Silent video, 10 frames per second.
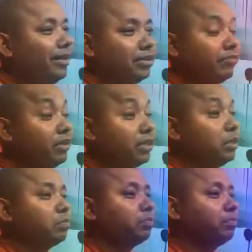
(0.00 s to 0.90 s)
It's very
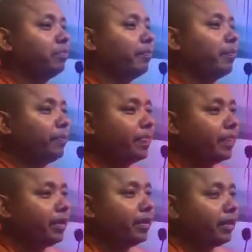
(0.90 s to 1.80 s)
deep,
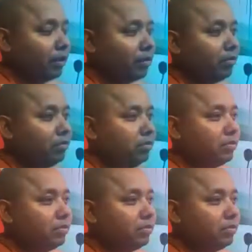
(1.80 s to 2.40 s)
you know.